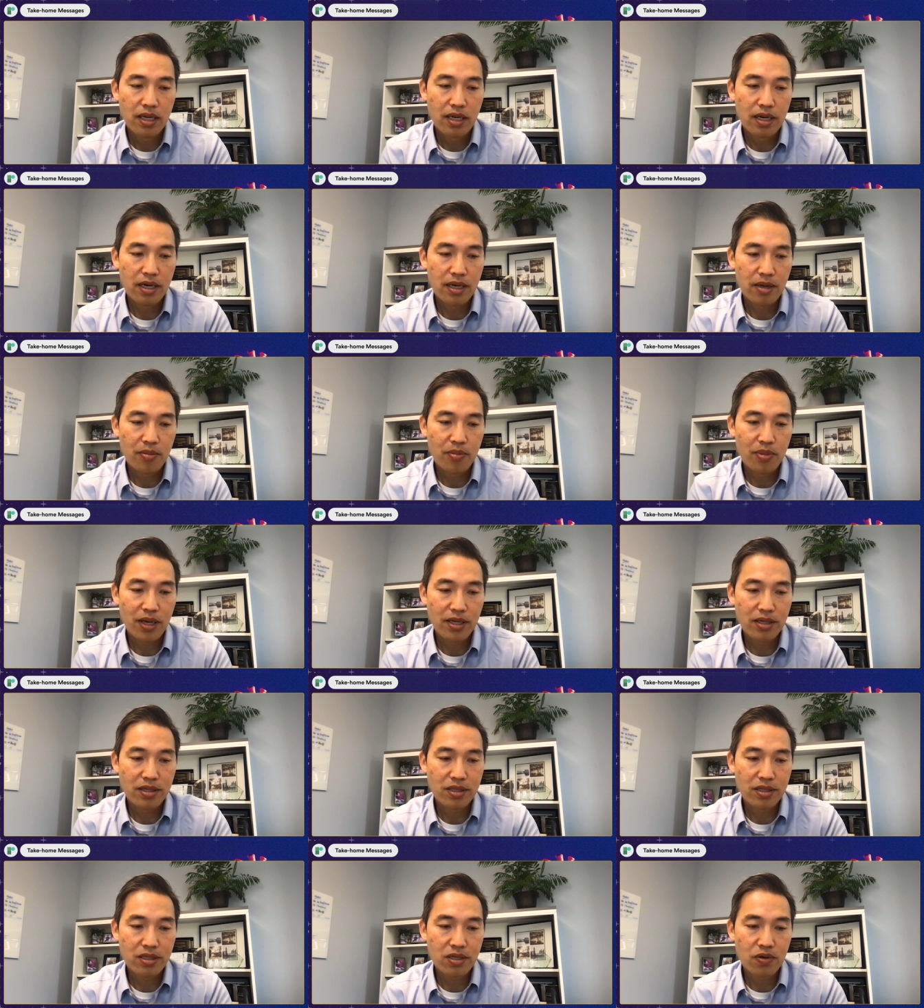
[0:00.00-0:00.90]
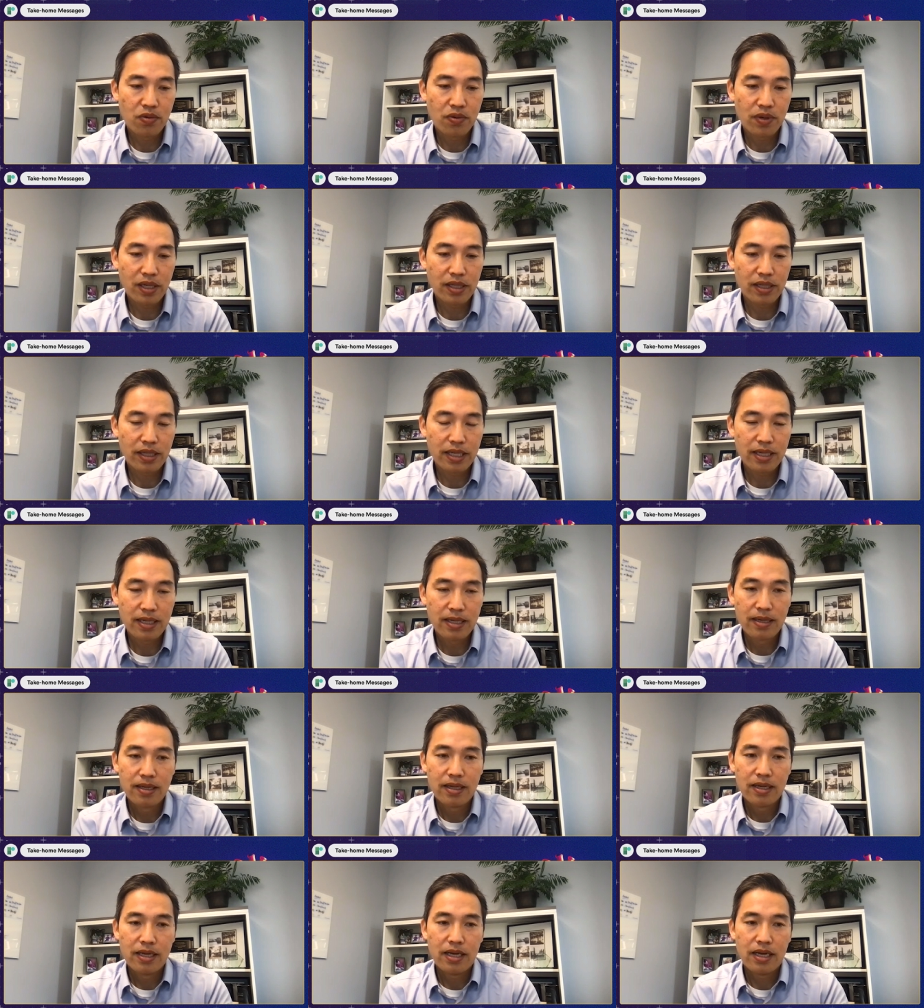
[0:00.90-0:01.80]
uh, patients so quickly,
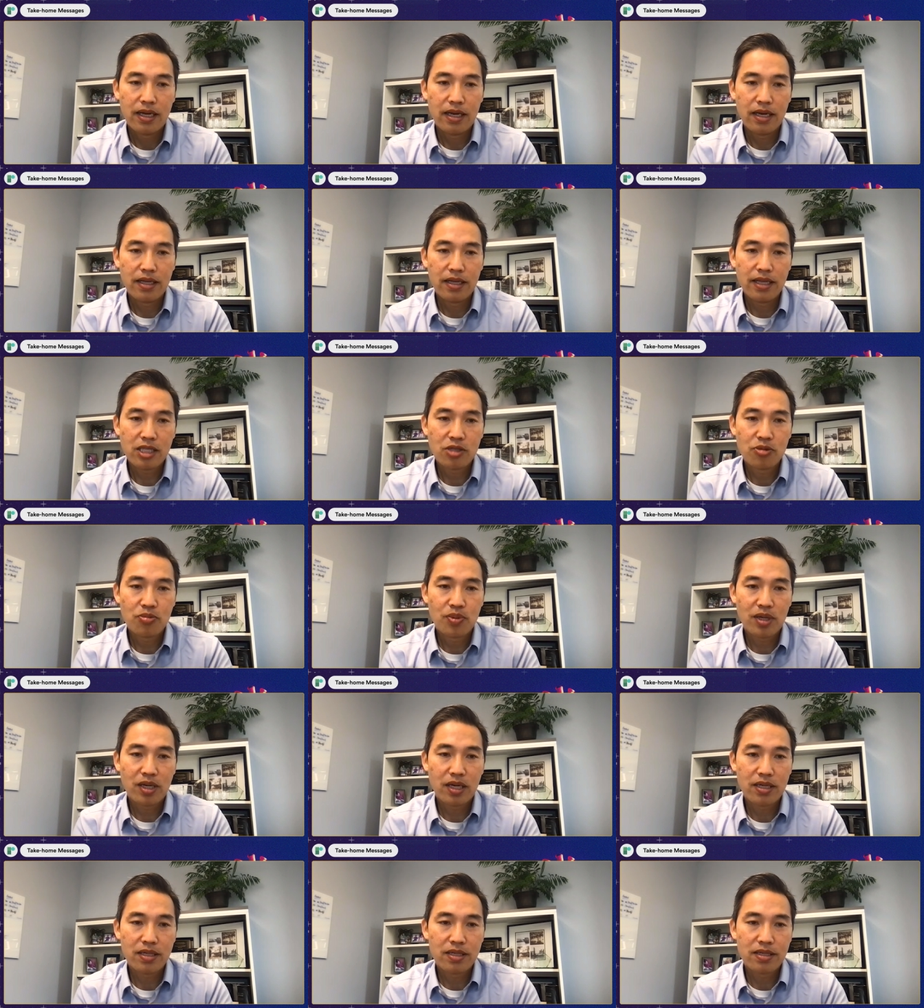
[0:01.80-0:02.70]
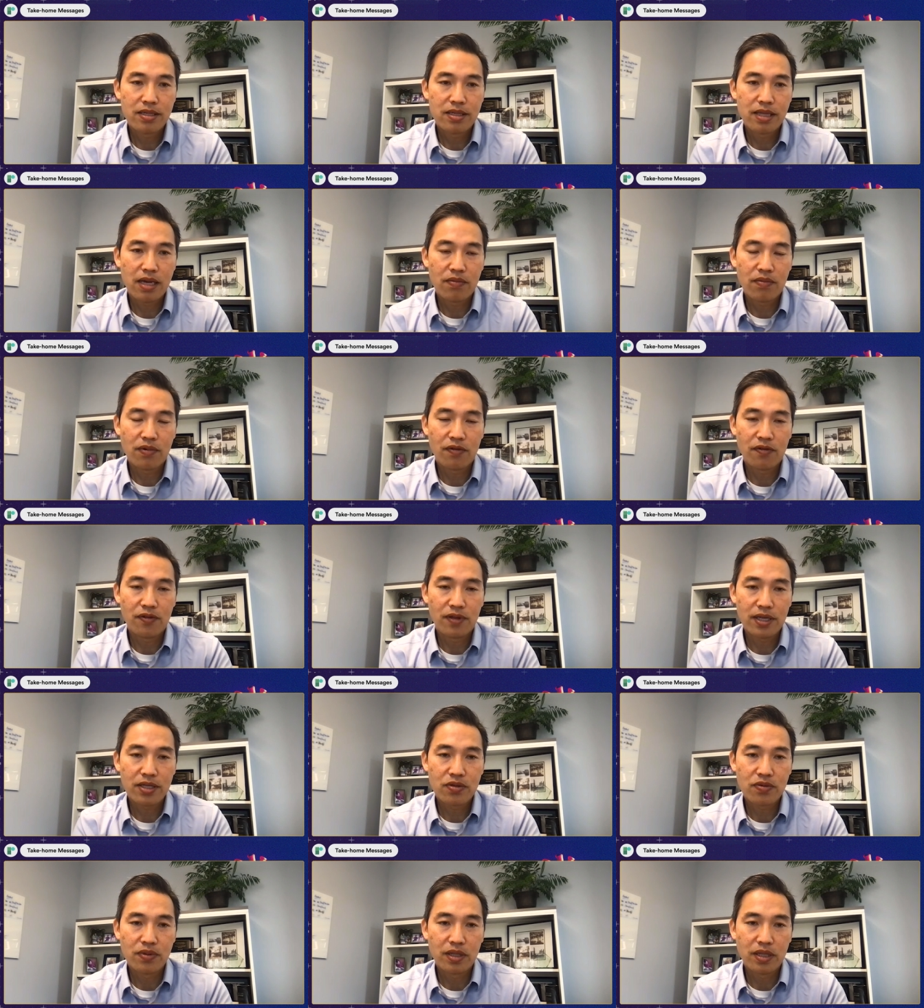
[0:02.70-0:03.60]
and, and that's because that
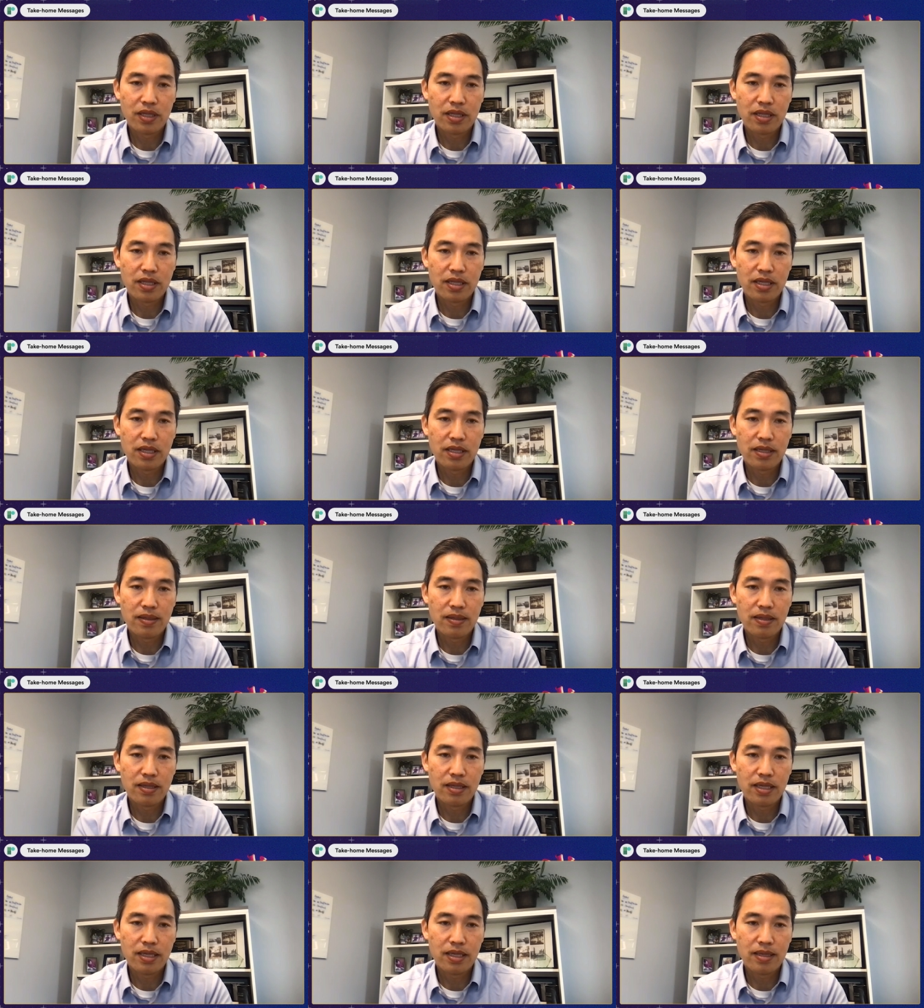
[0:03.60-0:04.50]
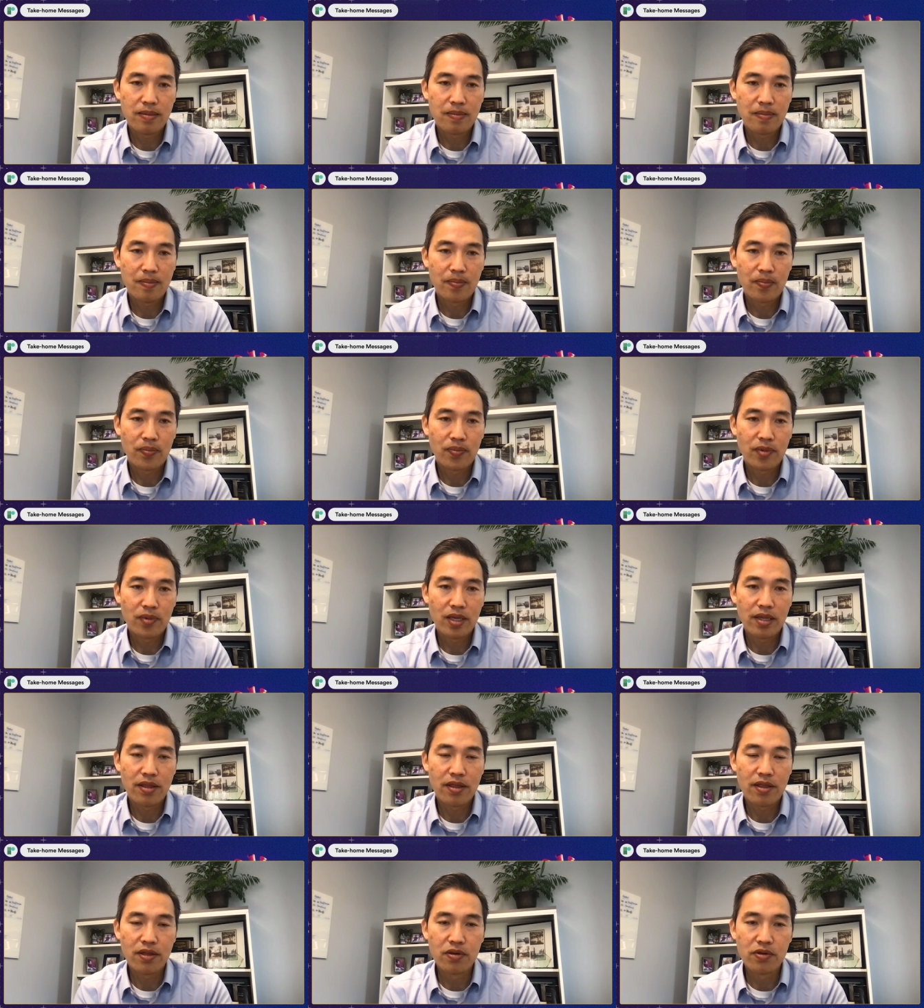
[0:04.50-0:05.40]
reflects really the the the
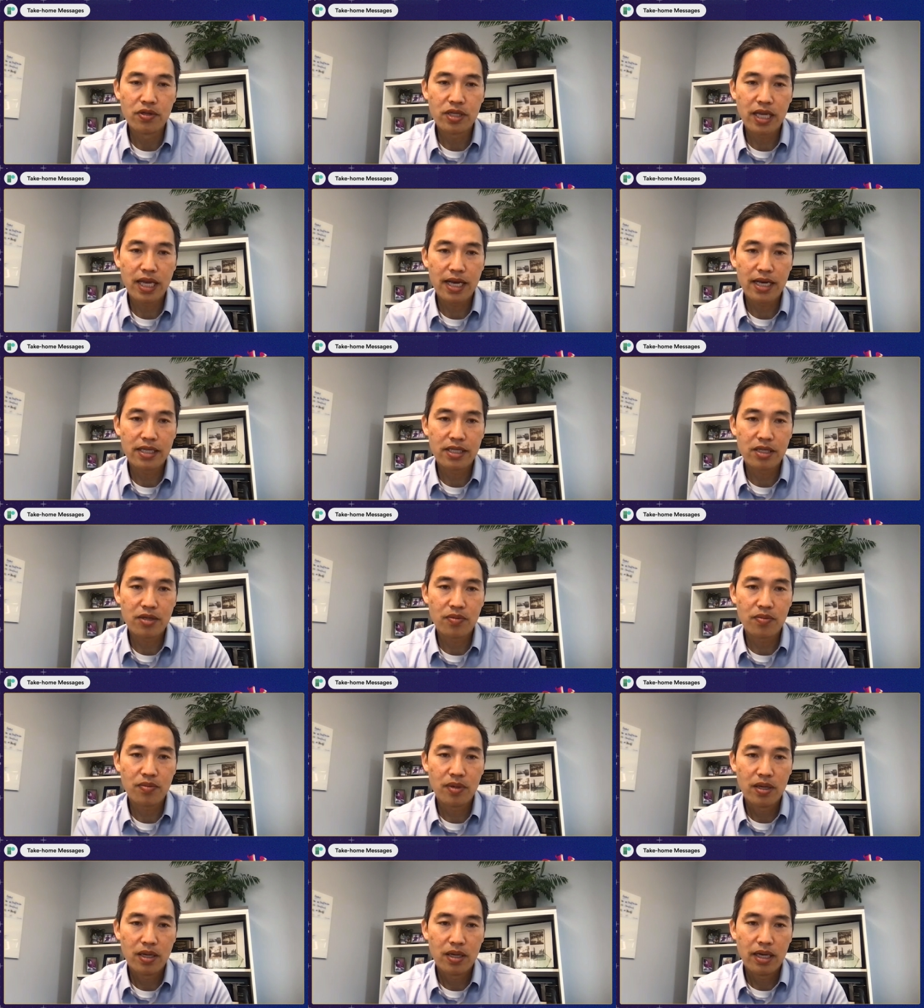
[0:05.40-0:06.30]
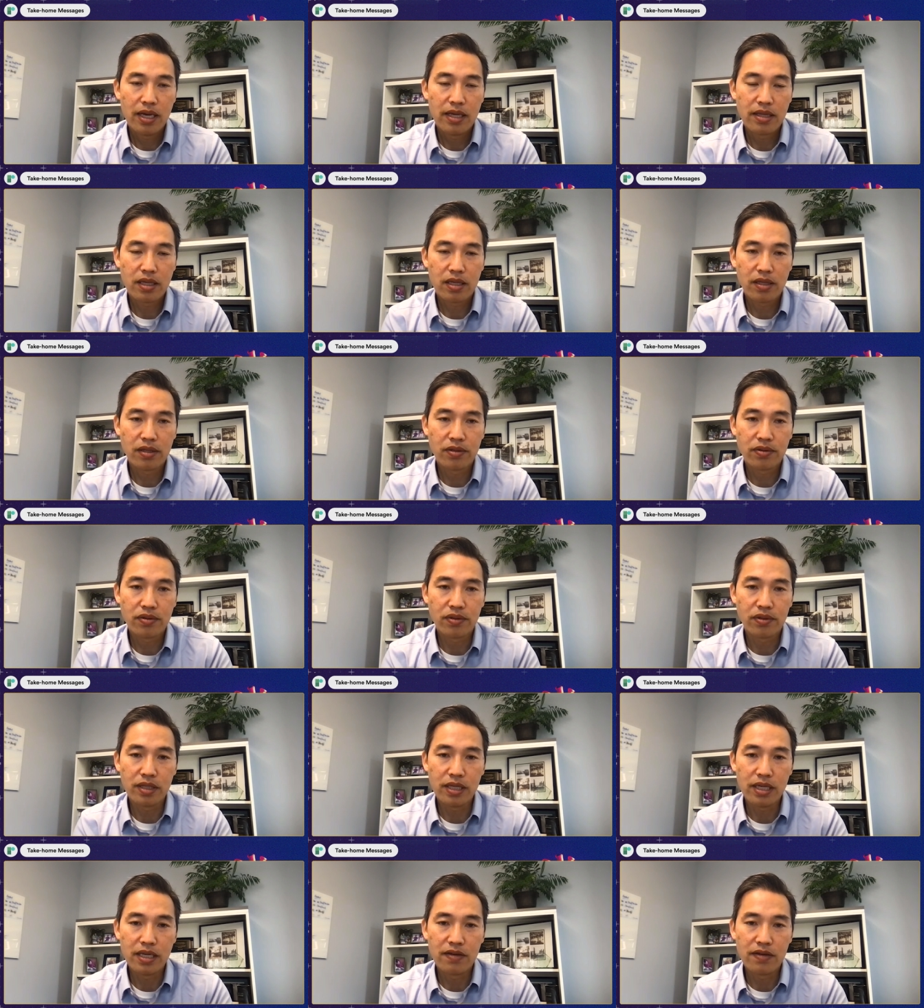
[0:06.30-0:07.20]
enthusiasm and the clinical
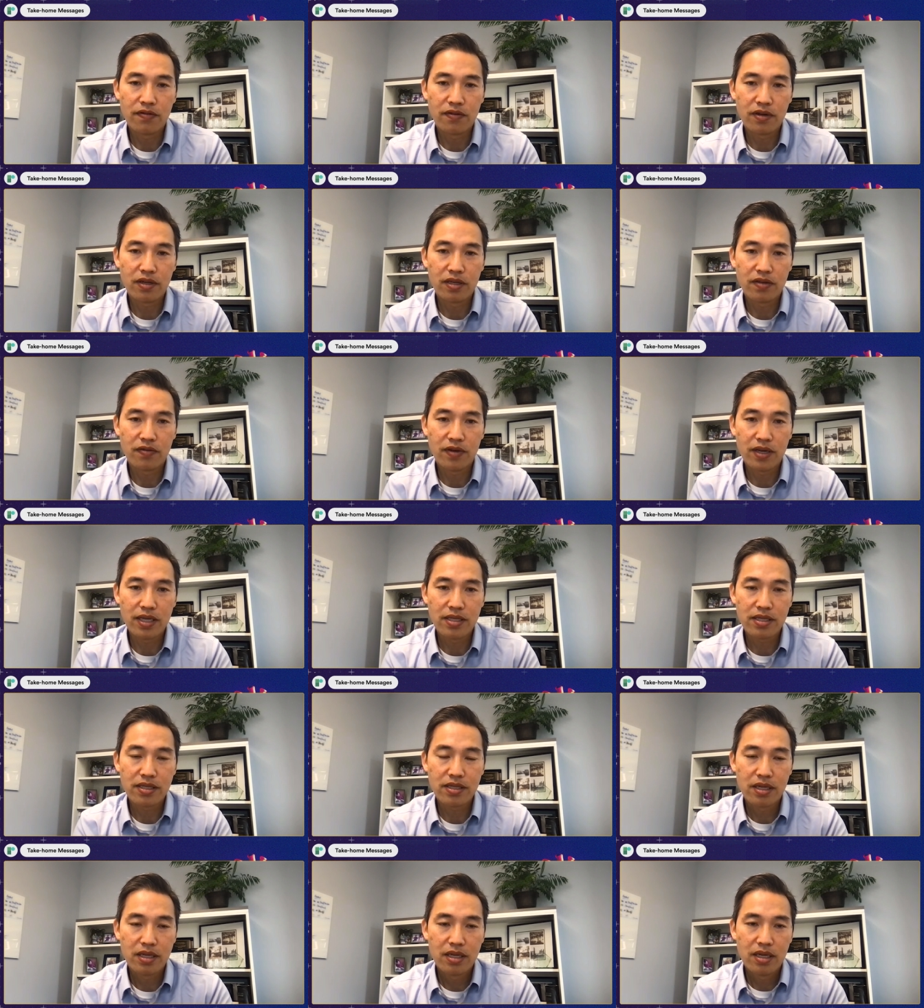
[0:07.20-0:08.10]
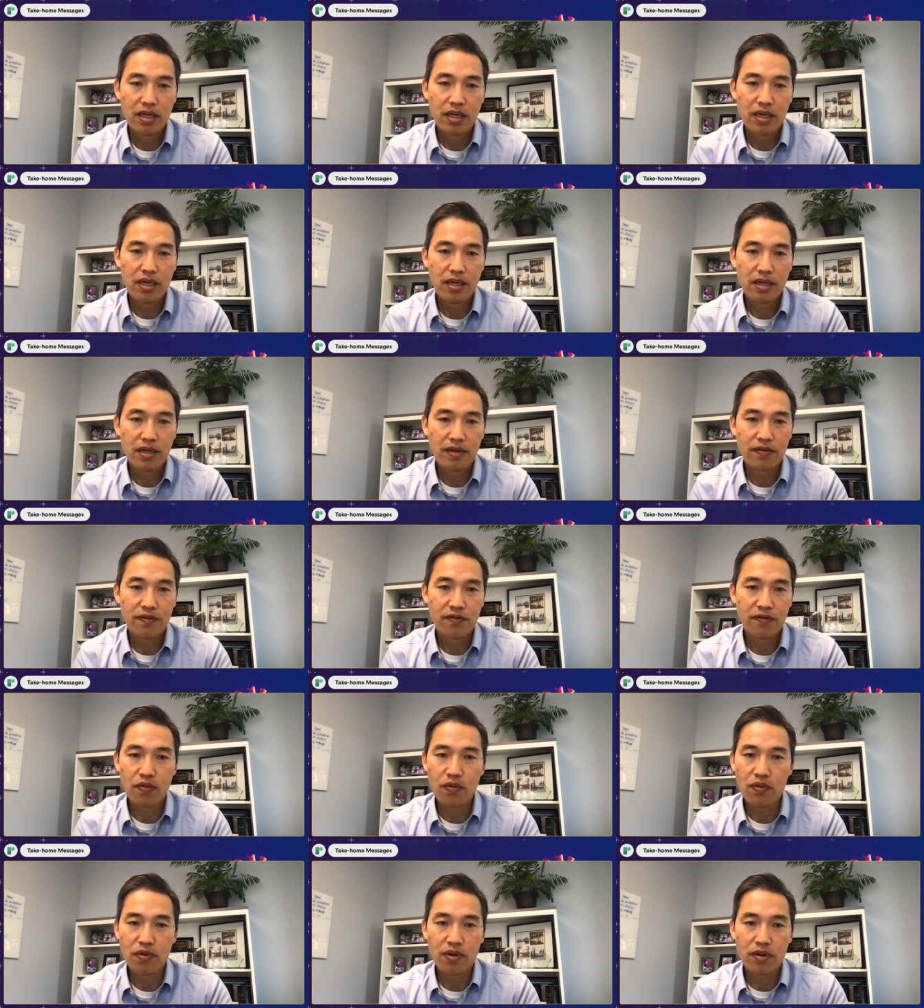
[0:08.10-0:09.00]
need for a device uh,
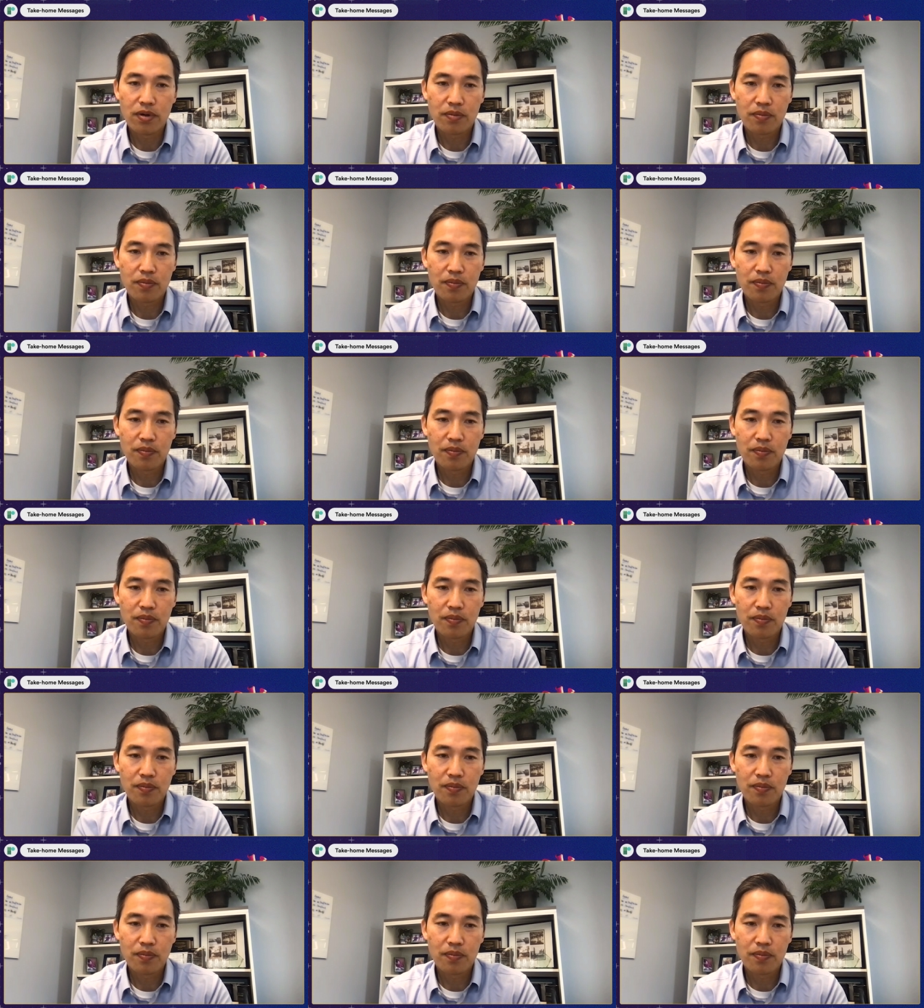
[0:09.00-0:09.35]
for